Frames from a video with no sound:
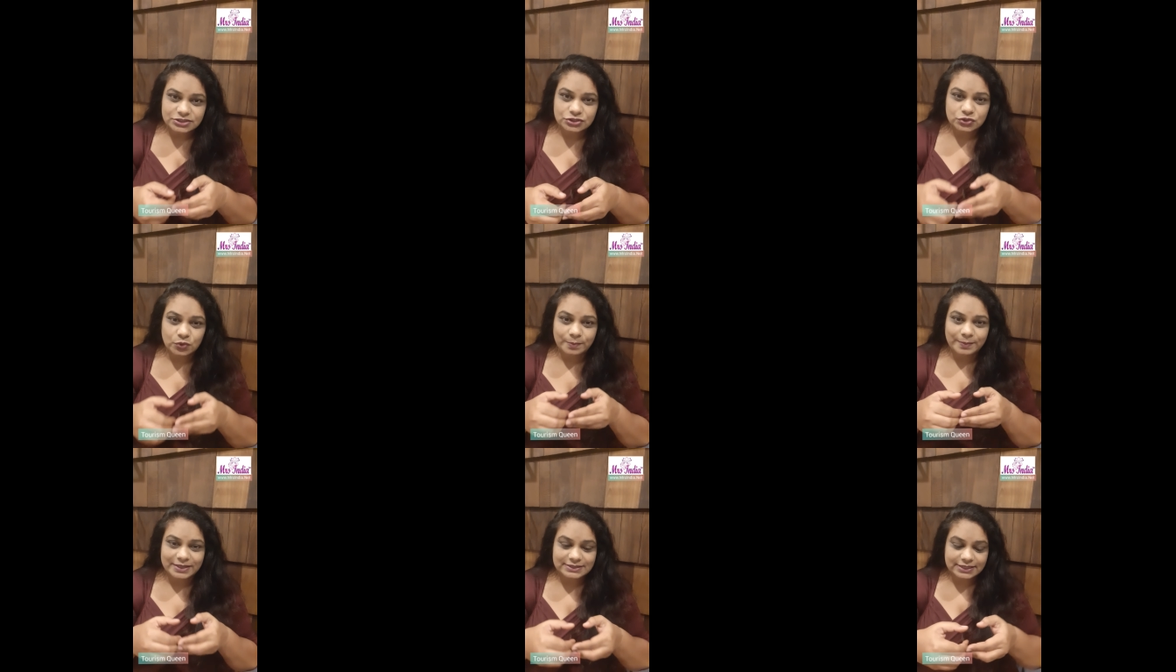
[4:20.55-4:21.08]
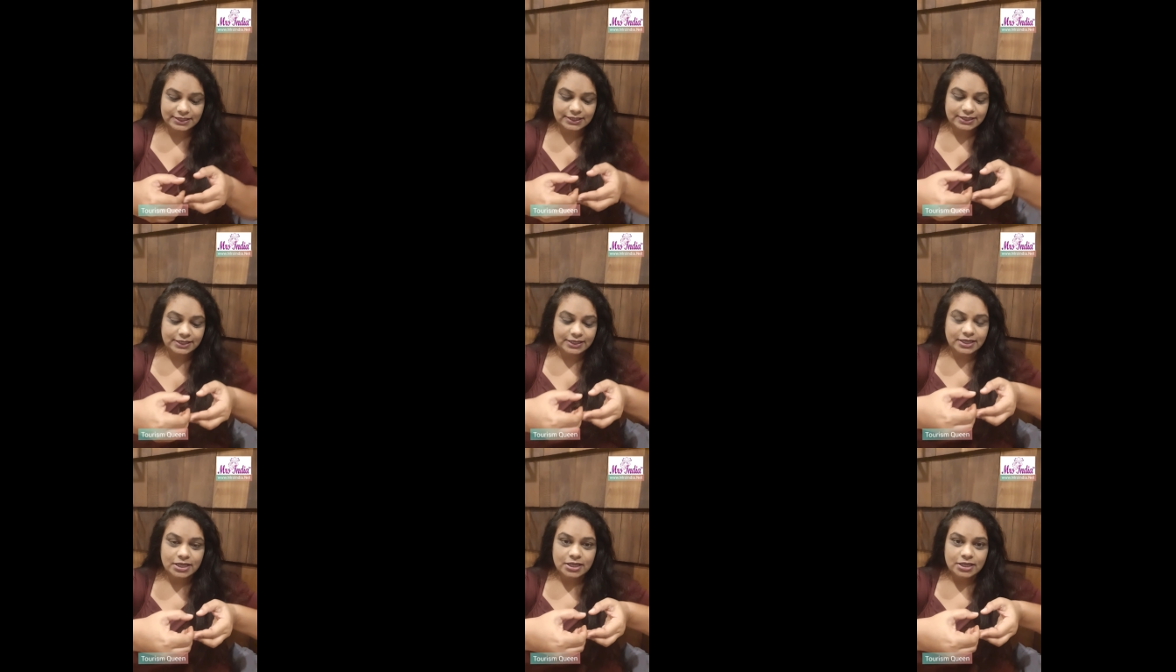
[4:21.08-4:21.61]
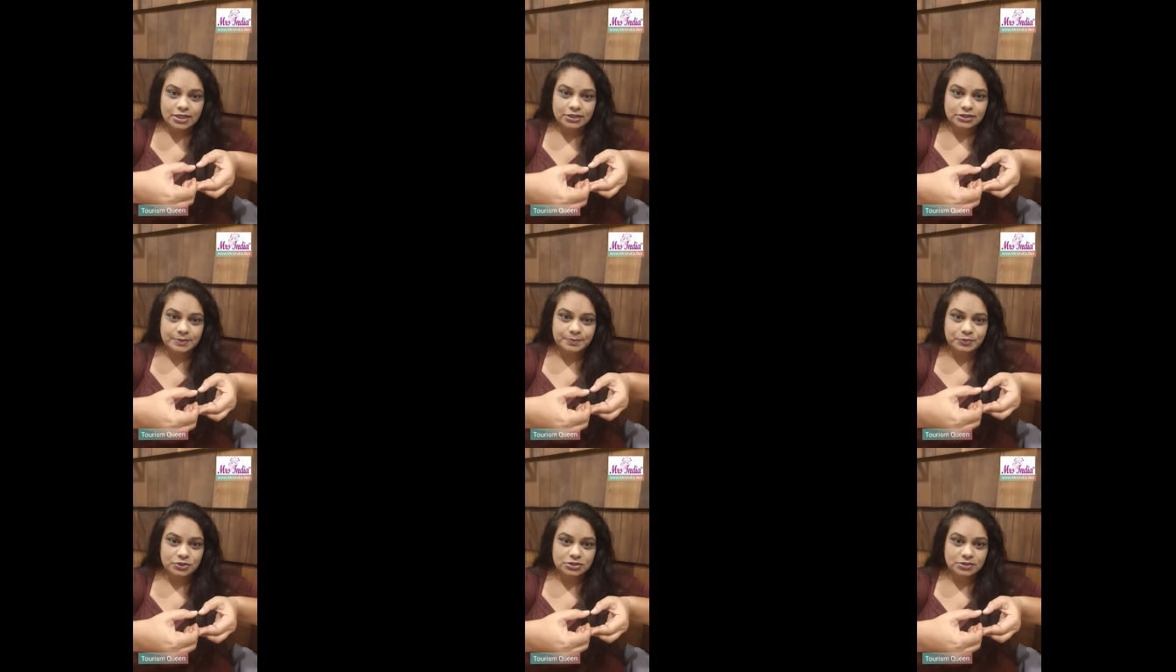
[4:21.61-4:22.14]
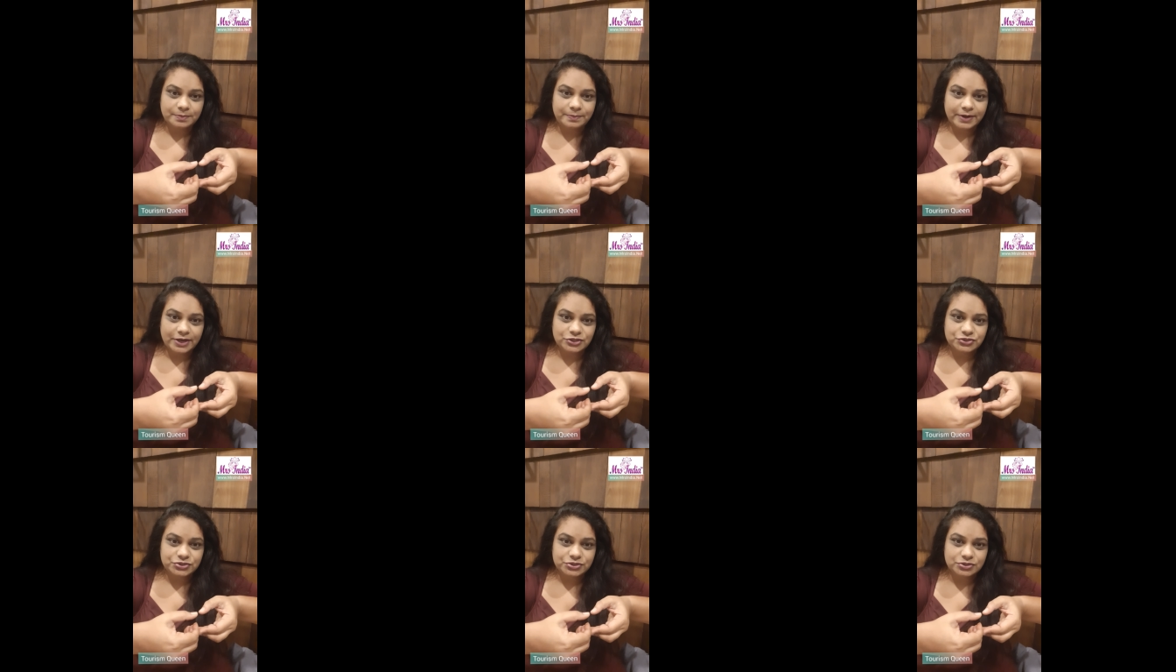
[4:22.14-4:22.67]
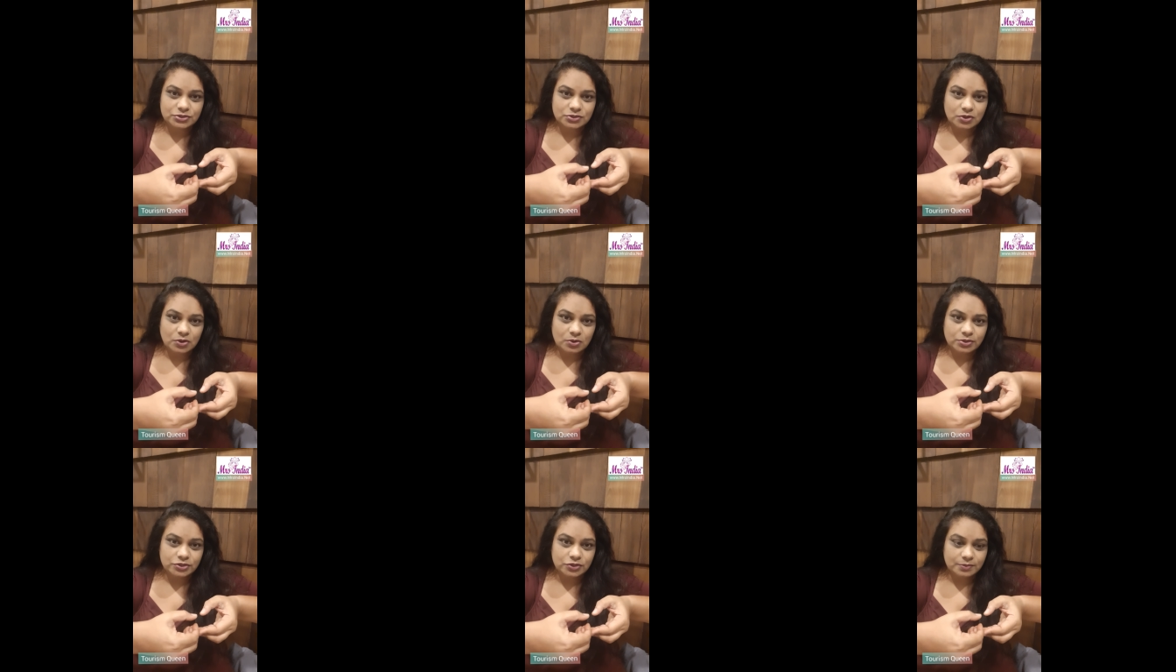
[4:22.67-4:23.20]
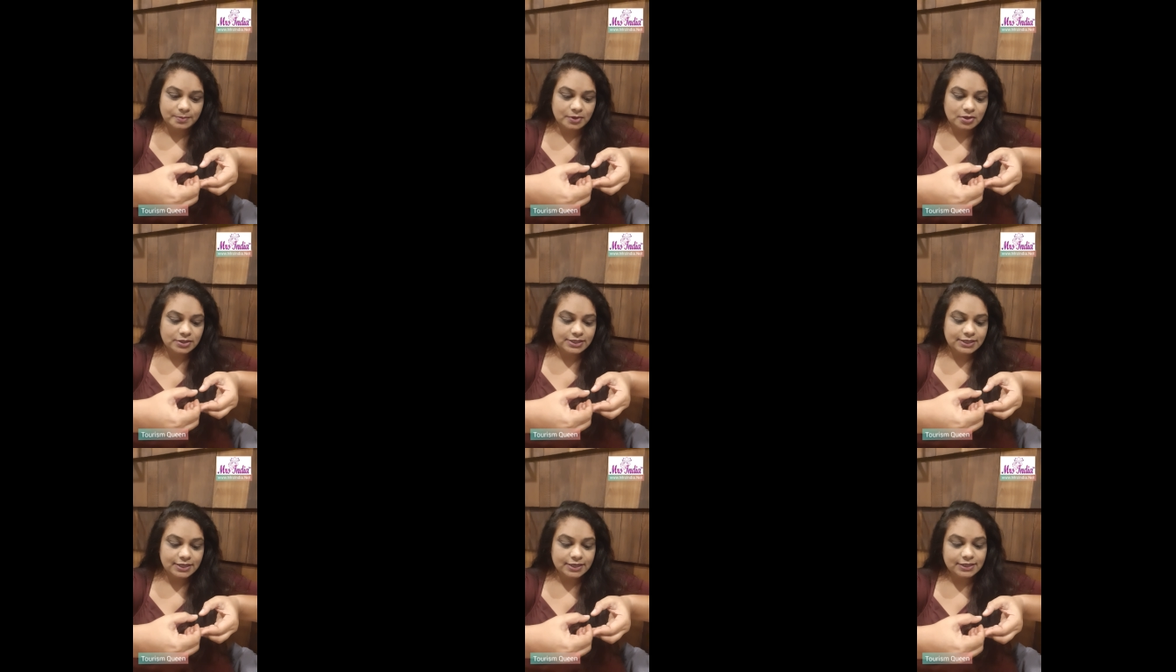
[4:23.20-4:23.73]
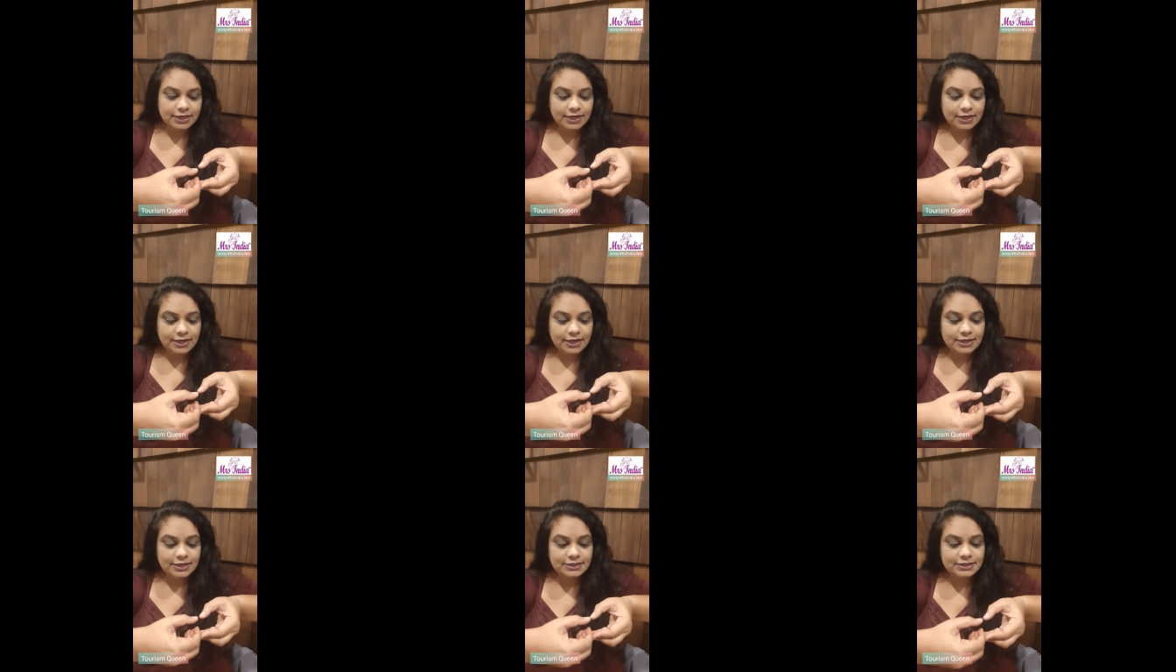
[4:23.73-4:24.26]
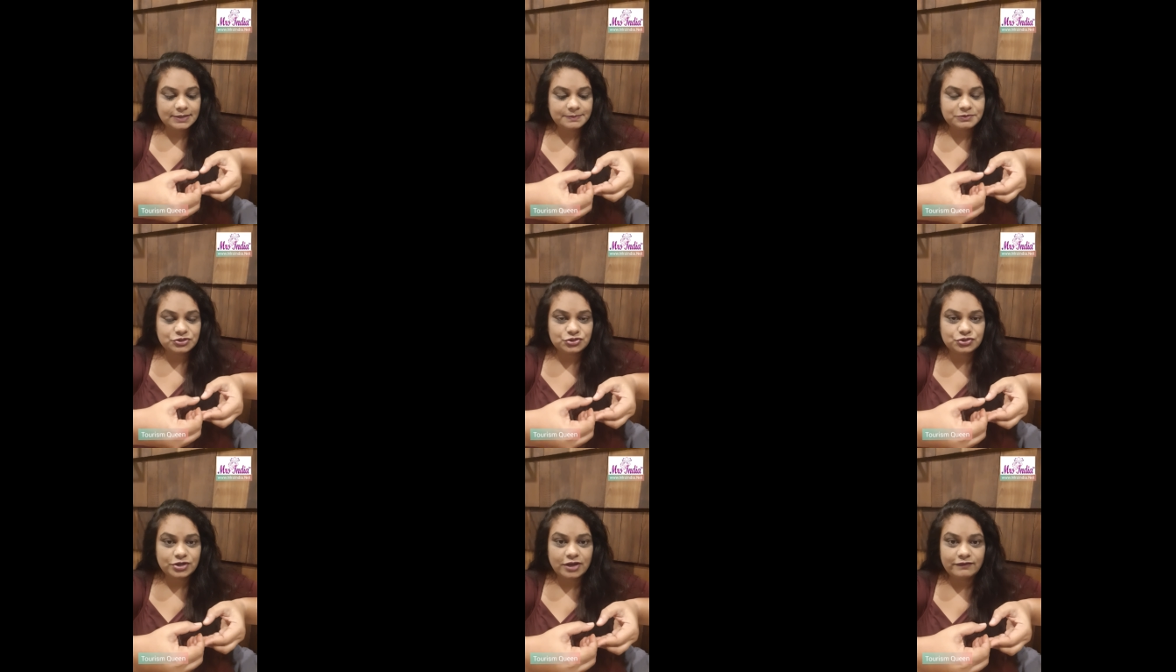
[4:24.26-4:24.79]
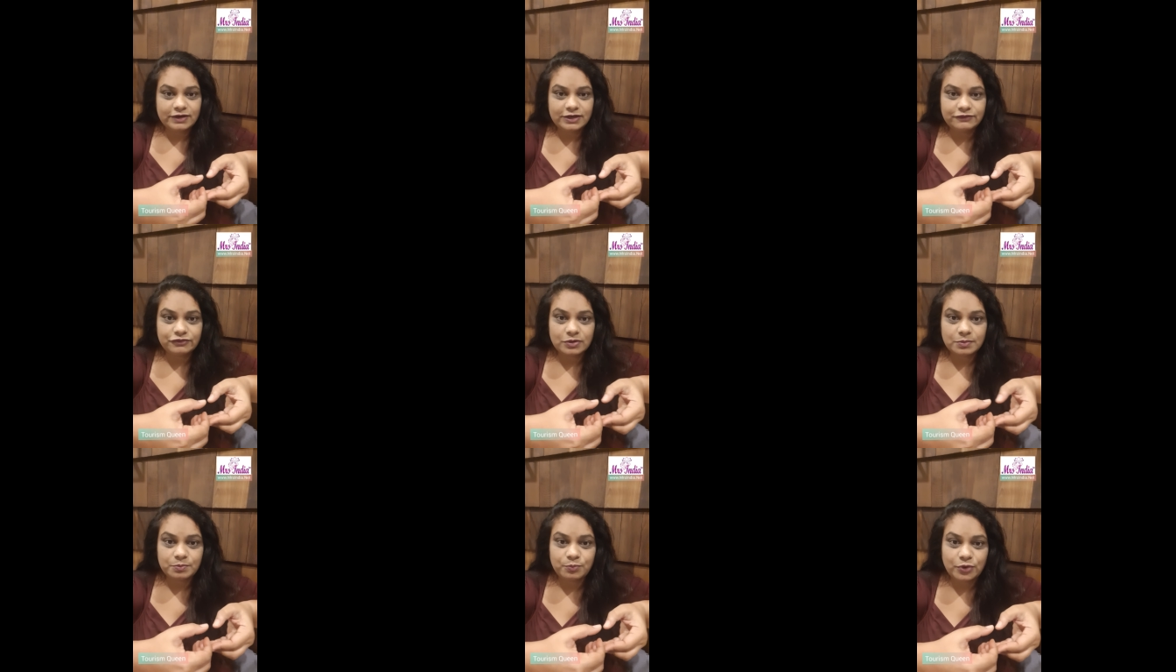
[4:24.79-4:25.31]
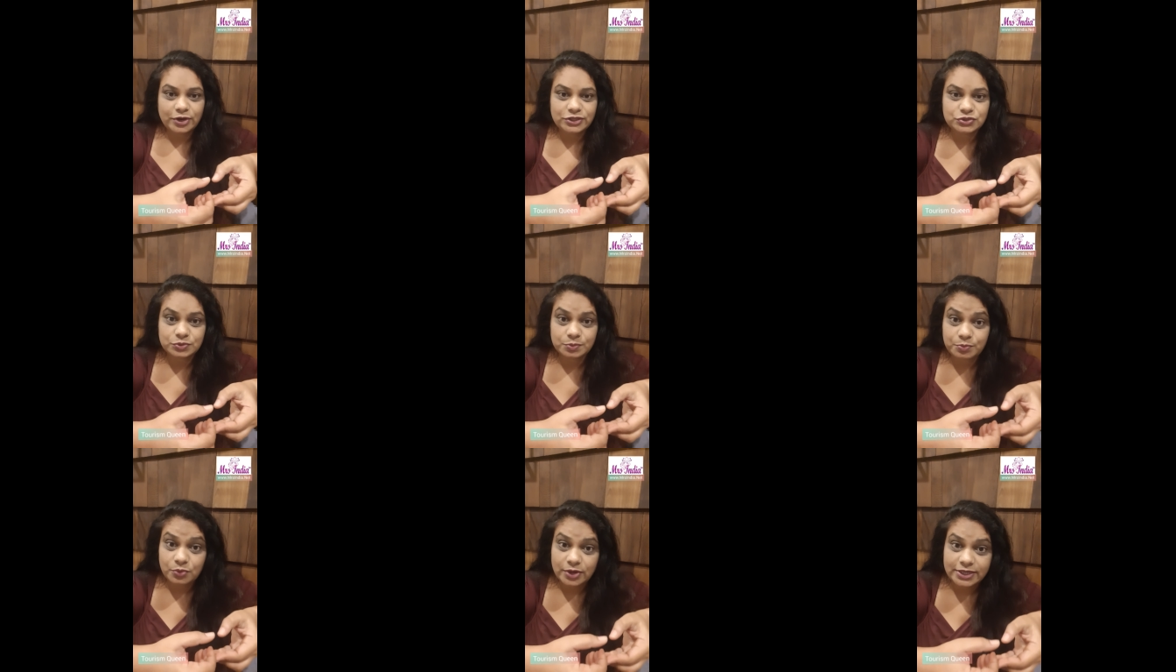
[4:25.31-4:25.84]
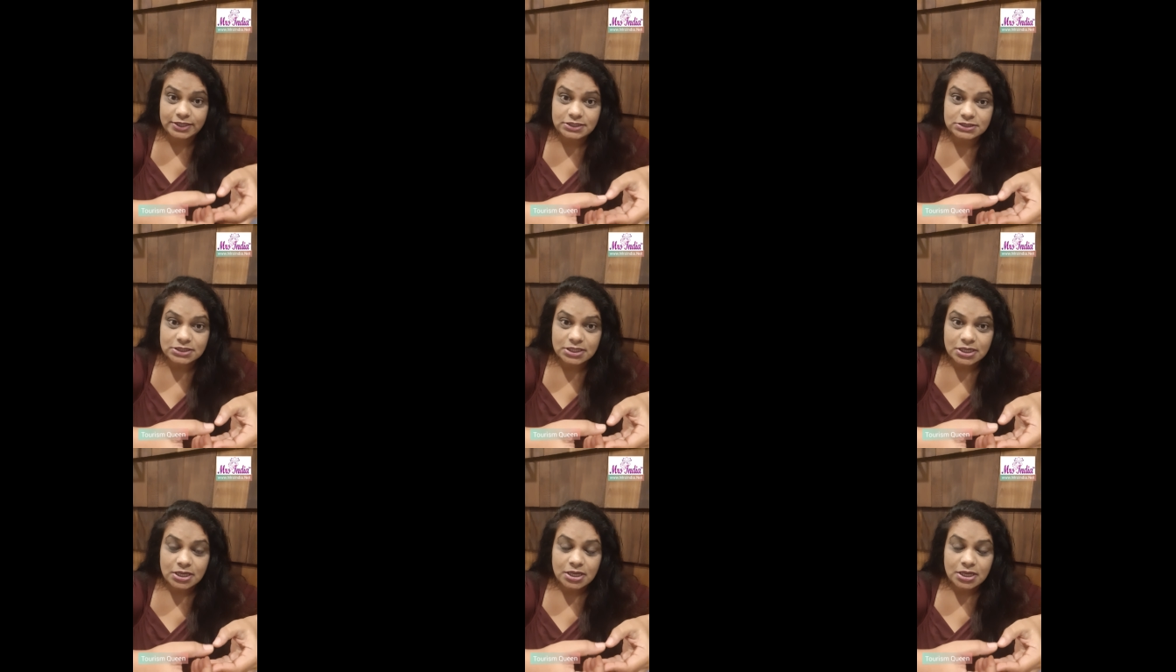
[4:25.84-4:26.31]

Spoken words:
So basically they put the pressure on your body and it keeps traveling from point to point.